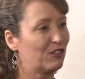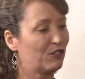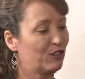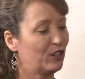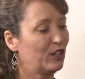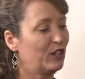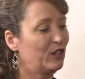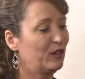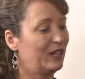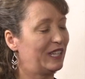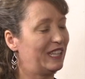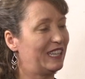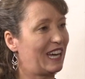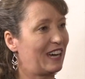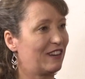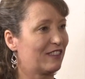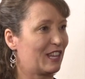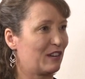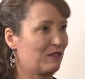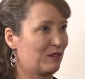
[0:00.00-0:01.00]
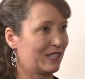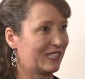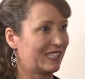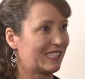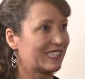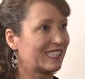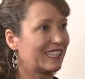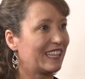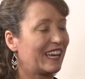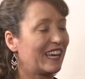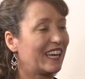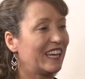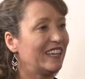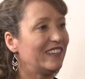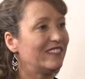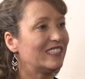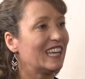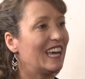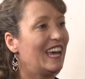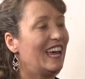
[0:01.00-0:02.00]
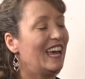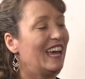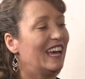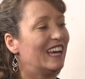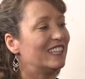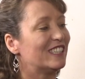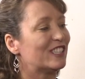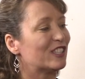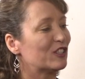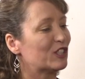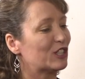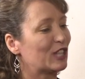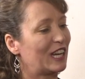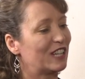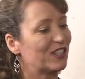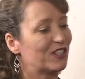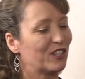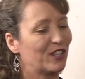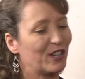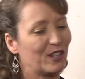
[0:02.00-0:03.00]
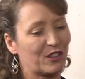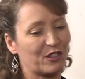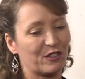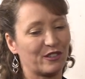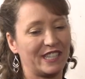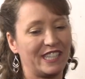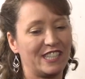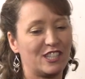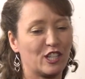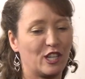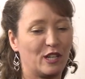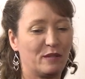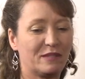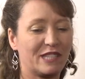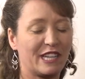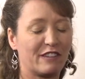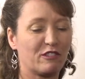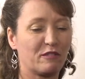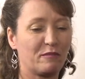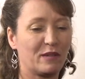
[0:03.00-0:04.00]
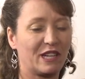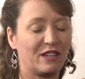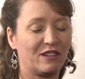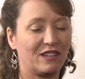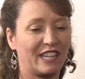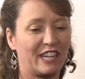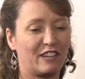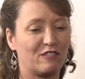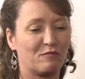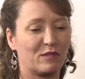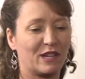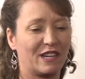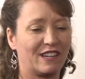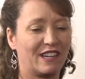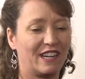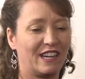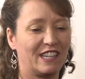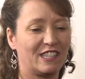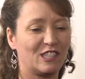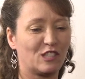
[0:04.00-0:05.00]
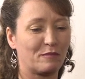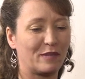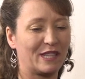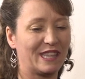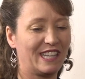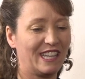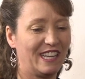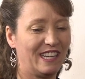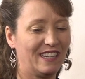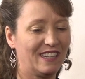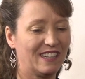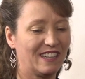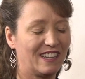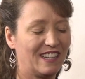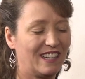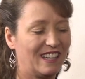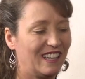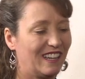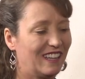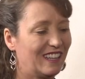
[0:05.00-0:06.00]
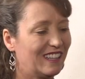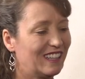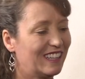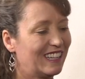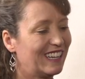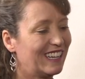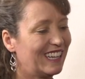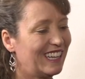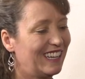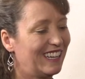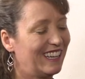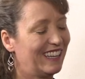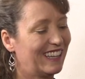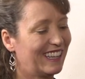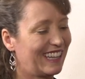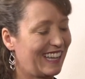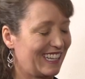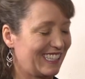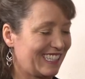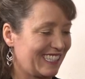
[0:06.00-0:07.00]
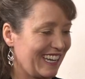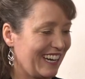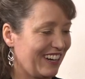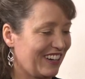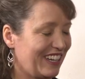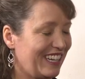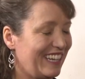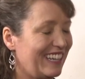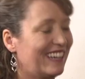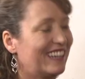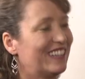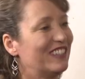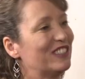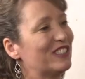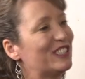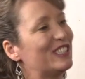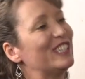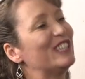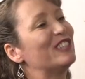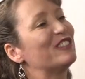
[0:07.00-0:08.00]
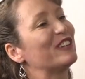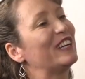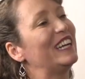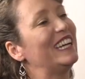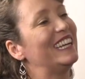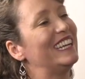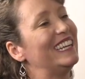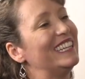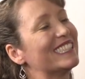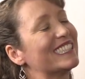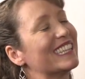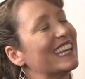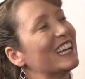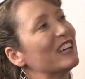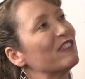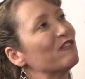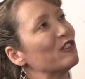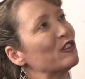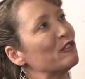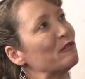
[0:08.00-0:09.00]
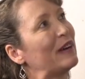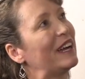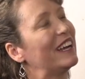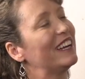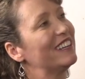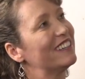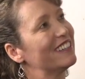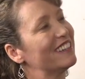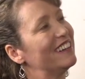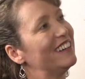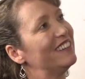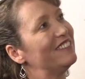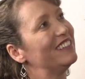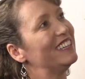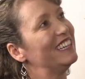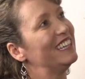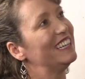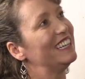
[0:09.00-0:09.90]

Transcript: through and how they were enslaved. And so as you go through Egypt, everybody mm-hmm. will have brown eyes, but then mm-hmm. in that area you'll see green, and it's like a reminder of